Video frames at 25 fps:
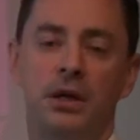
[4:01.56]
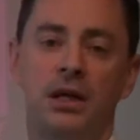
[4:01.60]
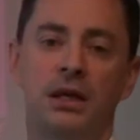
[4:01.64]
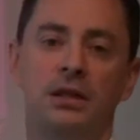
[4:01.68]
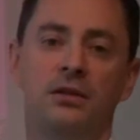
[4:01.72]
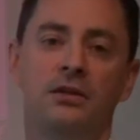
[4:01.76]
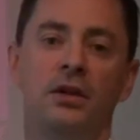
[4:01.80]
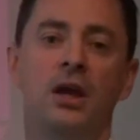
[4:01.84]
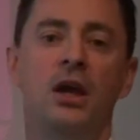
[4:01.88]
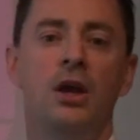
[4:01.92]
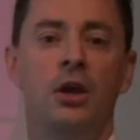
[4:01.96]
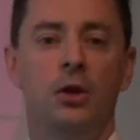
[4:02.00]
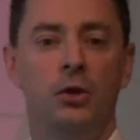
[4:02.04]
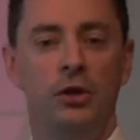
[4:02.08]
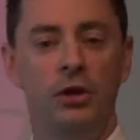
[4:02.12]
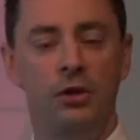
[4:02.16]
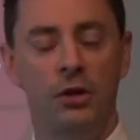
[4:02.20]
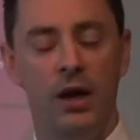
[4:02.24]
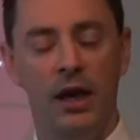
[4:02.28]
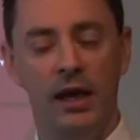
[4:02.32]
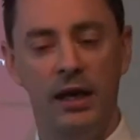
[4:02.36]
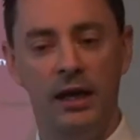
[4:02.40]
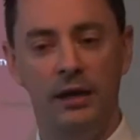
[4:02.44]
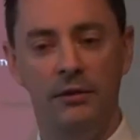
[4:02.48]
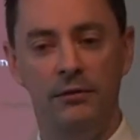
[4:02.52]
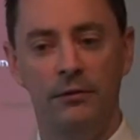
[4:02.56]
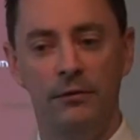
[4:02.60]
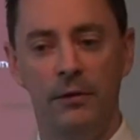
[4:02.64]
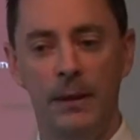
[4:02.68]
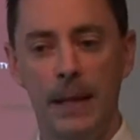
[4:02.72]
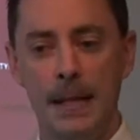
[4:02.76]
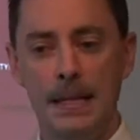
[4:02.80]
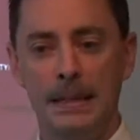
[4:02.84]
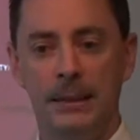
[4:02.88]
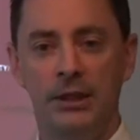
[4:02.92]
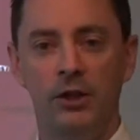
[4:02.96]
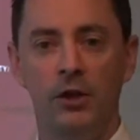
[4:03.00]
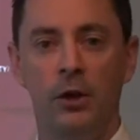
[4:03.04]
means you
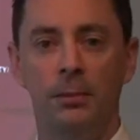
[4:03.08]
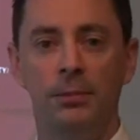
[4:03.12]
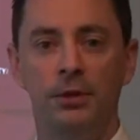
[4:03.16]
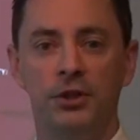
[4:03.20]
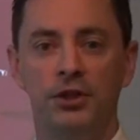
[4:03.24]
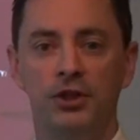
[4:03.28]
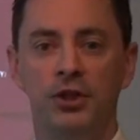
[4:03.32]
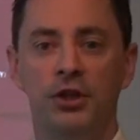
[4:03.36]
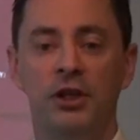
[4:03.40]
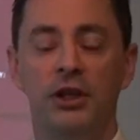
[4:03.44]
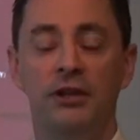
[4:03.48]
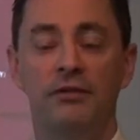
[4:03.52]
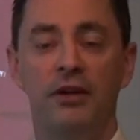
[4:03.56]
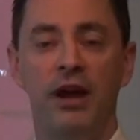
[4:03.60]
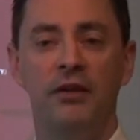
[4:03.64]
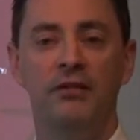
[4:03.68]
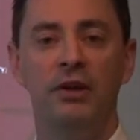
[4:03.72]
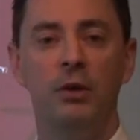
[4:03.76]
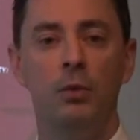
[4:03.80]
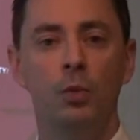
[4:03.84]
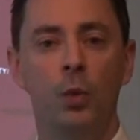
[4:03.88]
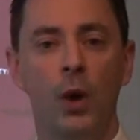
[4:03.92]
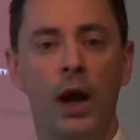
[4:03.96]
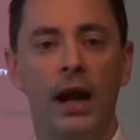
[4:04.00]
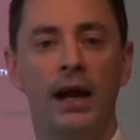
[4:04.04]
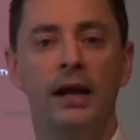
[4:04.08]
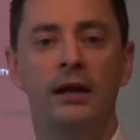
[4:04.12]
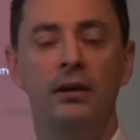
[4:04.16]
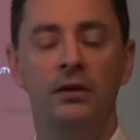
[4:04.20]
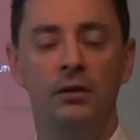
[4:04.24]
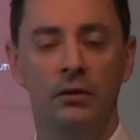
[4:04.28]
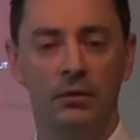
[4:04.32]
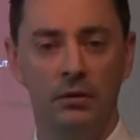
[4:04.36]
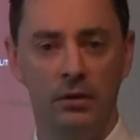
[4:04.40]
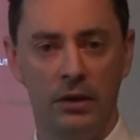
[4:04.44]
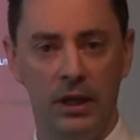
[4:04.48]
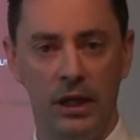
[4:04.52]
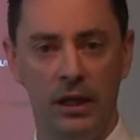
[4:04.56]
have the opportunity of having
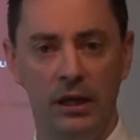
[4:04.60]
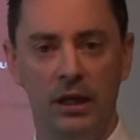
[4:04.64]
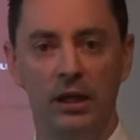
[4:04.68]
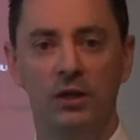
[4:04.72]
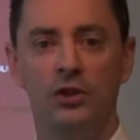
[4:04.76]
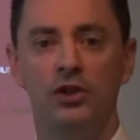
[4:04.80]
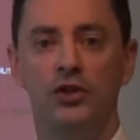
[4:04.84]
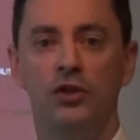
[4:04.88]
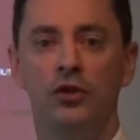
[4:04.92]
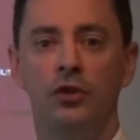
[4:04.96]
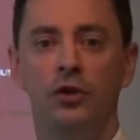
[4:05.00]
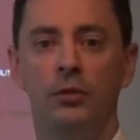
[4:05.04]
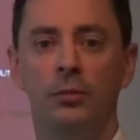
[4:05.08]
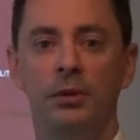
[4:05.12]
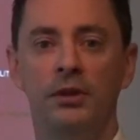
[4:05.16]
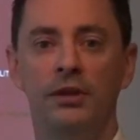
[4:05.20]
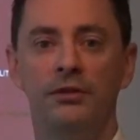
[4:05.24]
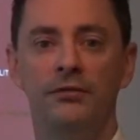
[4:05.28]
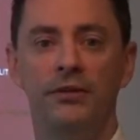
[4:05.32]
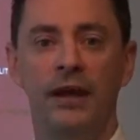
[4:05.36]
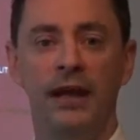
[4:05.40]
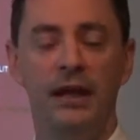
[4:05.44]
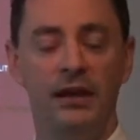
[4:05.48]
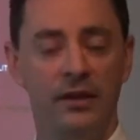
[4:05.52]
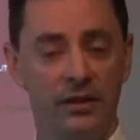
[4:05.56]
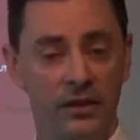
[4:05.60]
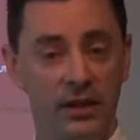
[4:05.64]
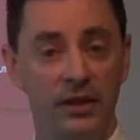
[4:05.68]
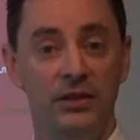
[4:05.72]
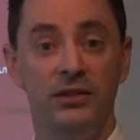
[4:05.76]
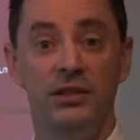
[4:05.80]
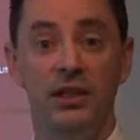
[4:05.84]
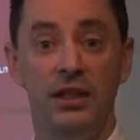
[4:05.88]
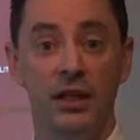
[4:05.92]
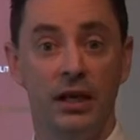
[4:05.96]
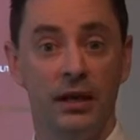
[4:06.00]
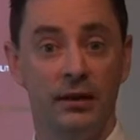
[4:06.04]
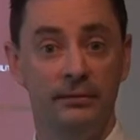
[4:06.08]
1 insurable event
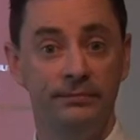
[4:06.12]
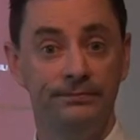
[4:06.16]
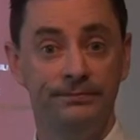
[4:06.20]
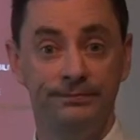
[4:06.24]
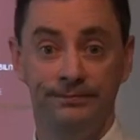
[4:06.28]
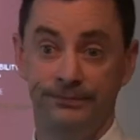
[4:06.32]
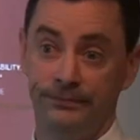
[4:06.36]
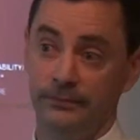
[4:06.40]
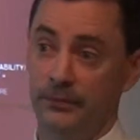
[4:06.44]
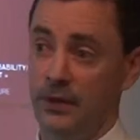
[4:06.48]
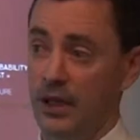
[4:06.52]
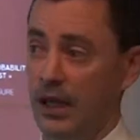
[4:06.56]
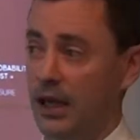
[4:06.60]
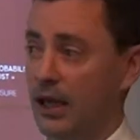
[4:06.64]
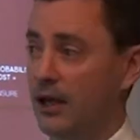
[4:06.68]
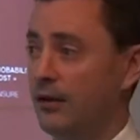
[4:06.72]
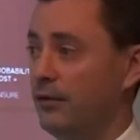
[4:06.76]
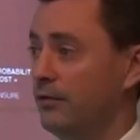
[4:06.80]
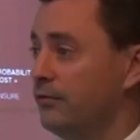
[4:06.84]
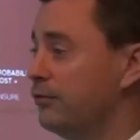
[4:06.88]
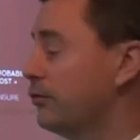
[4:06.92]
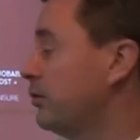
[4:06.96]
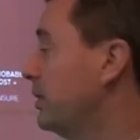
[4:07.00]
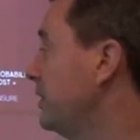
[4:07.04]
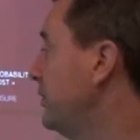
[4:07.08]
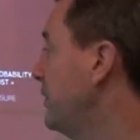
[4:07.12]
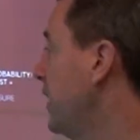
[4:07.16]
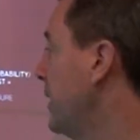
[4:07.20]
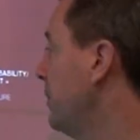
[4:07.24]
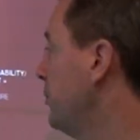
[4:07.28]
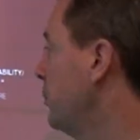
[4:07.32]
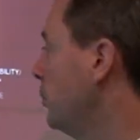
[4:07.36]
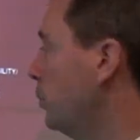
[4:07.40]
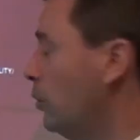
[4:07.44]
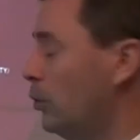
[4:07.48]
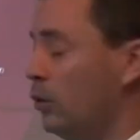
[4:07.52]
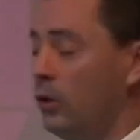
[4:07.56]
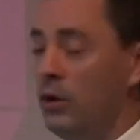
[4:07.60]
this year, for
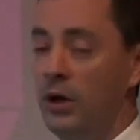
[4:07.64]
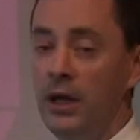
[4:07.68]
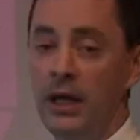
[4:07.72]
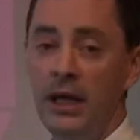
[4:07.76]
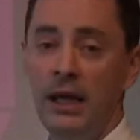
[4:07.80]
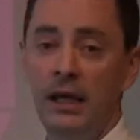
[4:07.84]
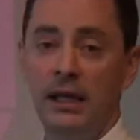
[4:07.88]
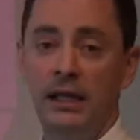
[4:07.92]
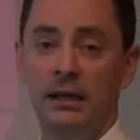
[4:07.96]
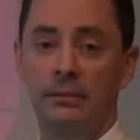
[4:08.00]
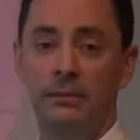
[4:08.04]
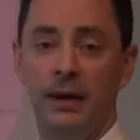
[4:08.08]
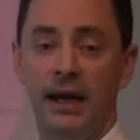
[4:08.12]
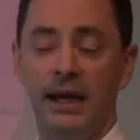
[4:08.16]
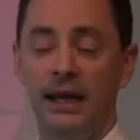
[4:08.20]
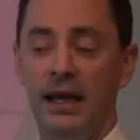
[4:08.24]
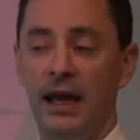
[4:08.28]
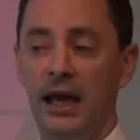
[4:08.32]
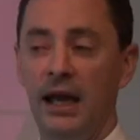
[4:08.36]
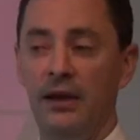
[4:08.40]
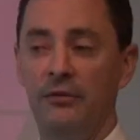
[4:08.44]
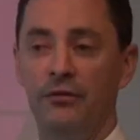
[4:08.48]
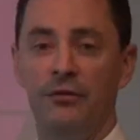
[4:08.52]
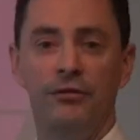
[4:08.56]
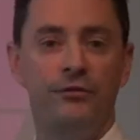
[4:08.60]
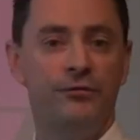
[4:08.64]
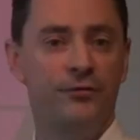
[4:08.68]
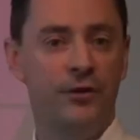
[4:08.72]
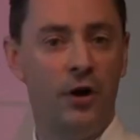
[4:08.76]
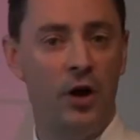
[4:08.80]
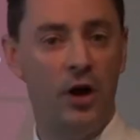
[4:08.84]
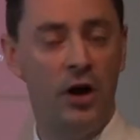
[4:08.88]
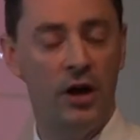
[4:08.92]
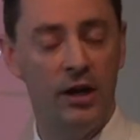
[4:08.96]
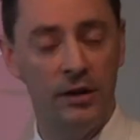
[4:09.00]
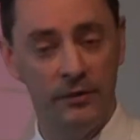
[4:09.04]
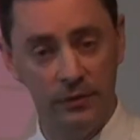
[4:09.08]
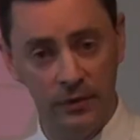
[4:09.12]
example, or you may have
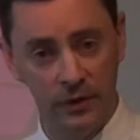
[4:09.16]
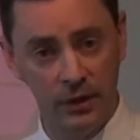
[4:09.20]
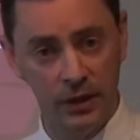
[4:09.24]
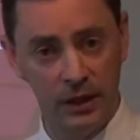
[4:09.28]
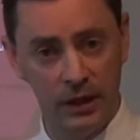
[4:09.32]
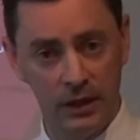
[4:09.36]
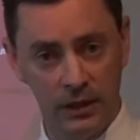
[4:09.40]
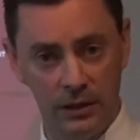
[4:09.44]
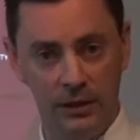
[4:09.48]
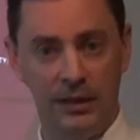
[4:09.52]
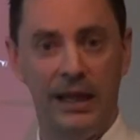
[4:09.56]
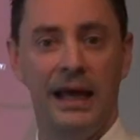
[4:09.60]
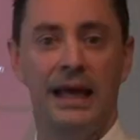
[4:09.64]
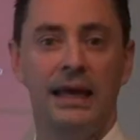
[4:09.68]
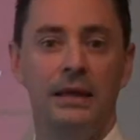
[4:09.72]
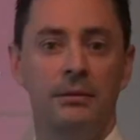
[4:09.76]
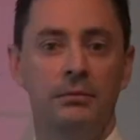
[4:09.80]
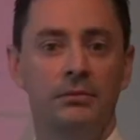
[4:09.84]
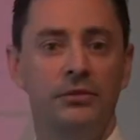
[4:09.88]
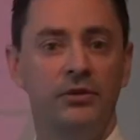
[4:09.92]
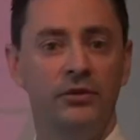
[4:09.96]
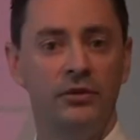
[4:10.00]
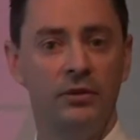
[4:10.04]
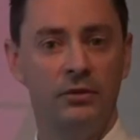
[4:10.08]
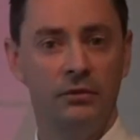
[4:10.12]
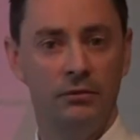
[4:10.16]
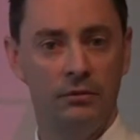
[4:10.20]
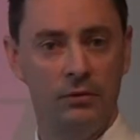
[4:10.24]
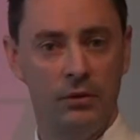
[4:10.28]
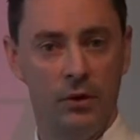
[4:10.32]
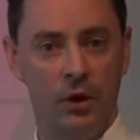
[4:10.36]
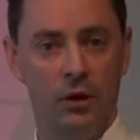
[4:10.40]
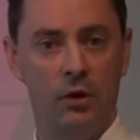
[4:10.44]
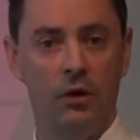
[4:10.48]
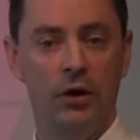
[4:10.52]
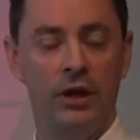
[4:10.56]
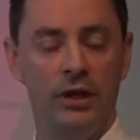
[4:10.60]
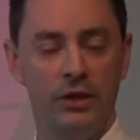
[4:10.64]
5 claims
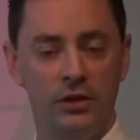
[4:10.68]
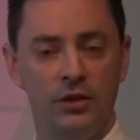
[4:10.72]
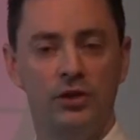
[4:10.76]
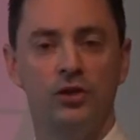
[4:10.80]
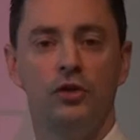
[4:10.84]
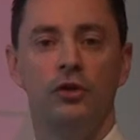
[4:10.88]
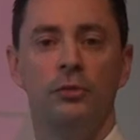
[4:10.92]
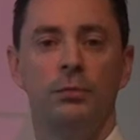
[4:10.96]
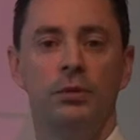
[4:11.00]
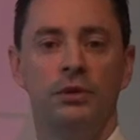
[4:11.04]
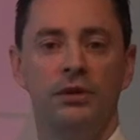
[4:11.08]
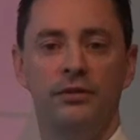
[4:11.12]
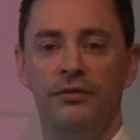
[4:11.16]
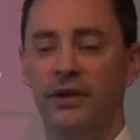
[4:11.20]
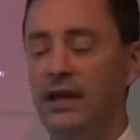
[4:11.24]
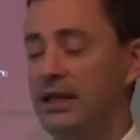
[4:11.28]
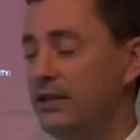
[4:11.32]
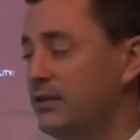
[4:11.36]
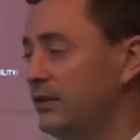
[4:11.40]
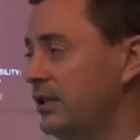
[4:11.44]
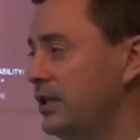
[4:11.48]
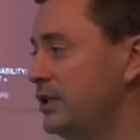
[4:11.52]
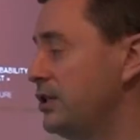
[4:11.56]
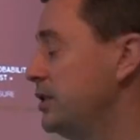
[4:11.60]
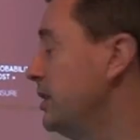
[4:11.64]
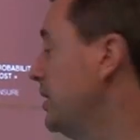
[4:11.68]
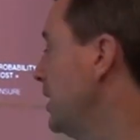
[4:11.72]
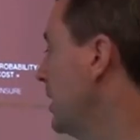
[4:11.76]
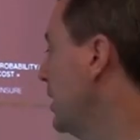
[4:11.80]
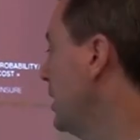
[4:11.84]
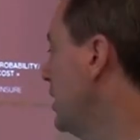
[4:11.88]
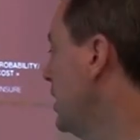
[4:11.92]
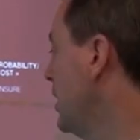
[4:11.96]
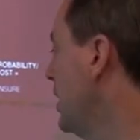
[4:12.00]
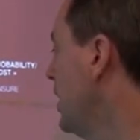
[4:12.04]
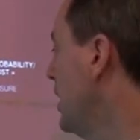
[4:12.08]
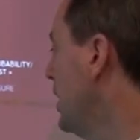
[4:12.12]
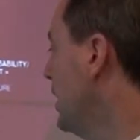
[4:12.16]
or insurable events this
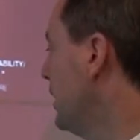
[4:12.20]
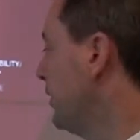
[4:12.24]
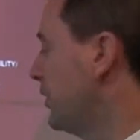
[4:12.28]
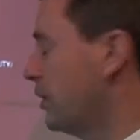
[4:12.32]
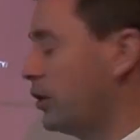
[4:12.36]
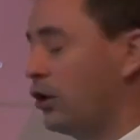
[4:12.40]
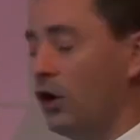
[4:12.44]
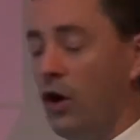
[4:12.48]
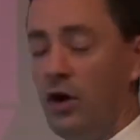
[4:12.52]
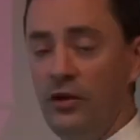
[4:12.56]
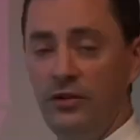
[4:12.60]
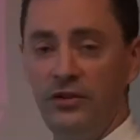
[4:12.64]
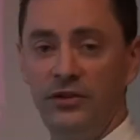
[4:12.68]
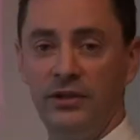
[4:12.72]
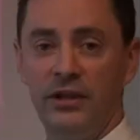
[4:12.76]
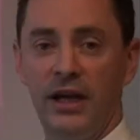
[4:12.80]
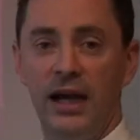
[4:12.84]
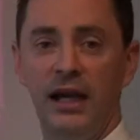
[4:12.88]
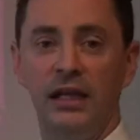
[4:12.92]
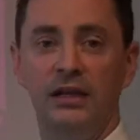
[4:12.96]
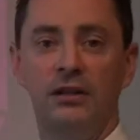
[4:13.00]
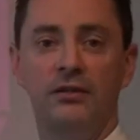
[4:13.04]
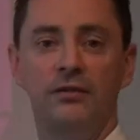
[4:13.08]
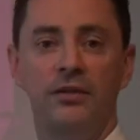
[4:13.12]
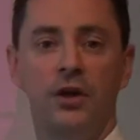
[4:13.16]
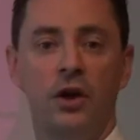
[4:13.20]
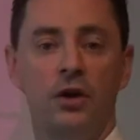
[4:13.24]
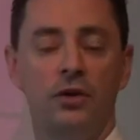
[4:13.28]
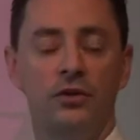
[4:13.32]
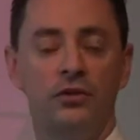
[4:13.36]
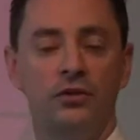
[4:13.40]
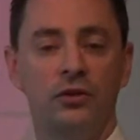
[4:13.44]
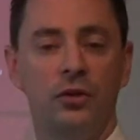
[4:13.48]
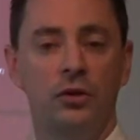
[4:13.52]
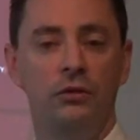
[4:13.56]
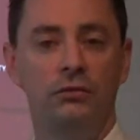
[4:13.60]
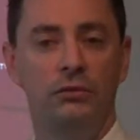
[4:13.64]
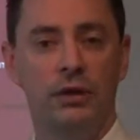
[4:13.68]
year. The cost scale of
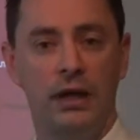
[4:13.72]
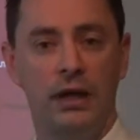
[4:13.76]
those